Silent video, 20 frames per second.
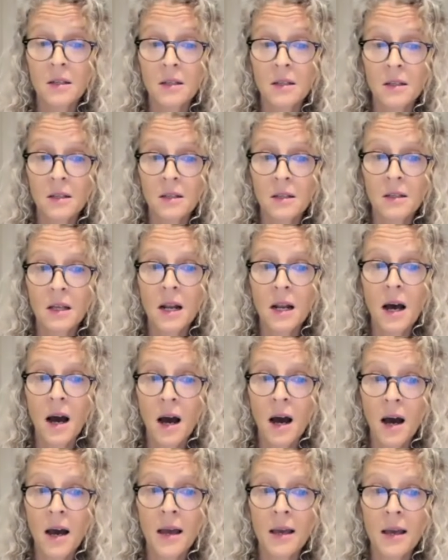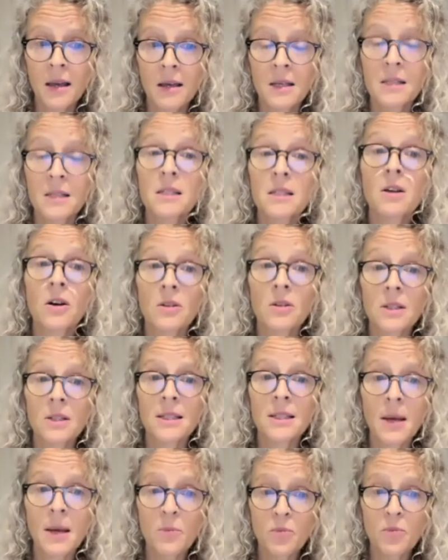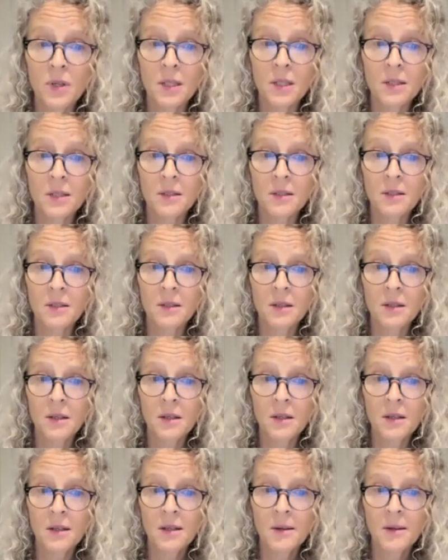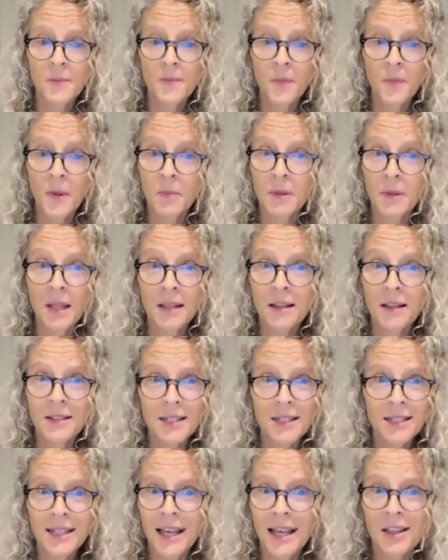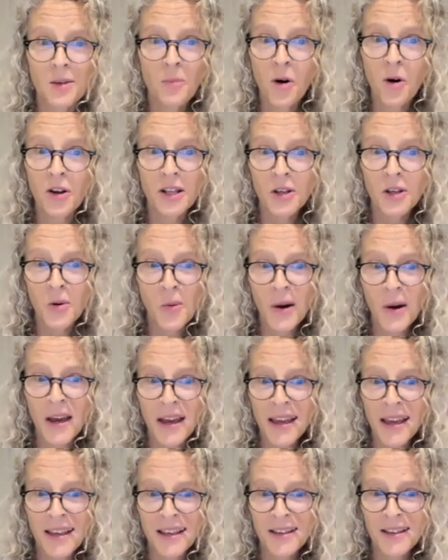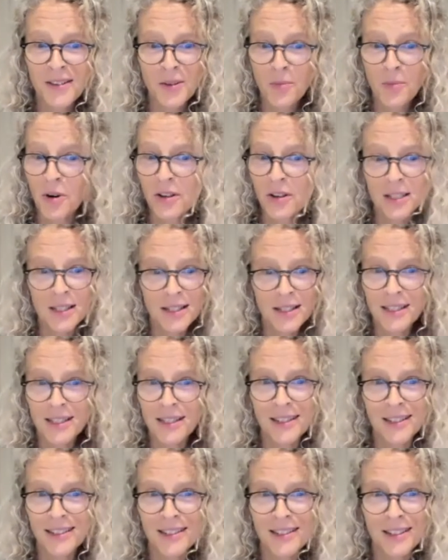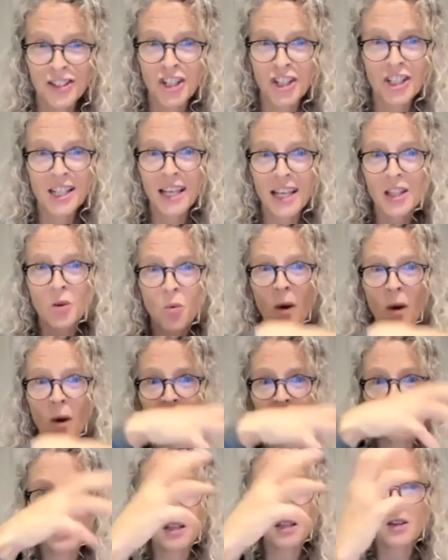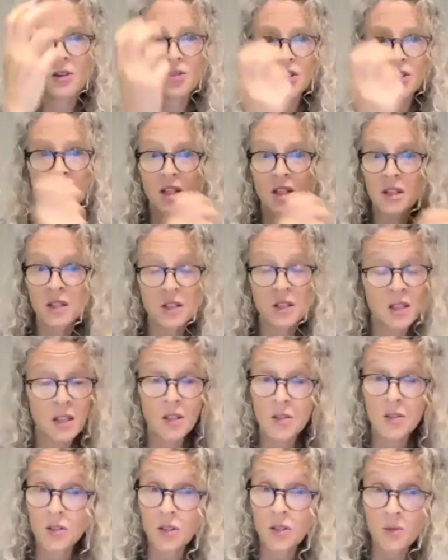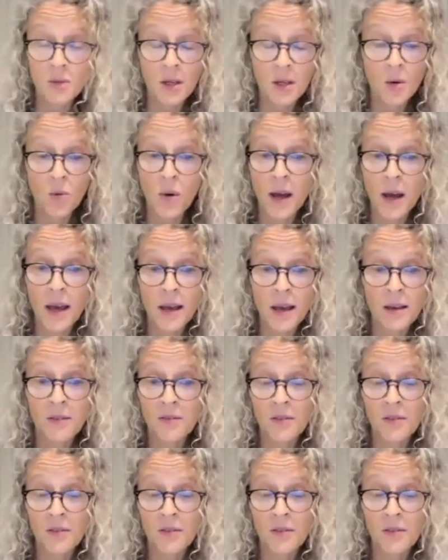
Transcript: that I is not separate. But that doesn't take the body away. The body still, just like the wave in the ocean, continues to be a wave.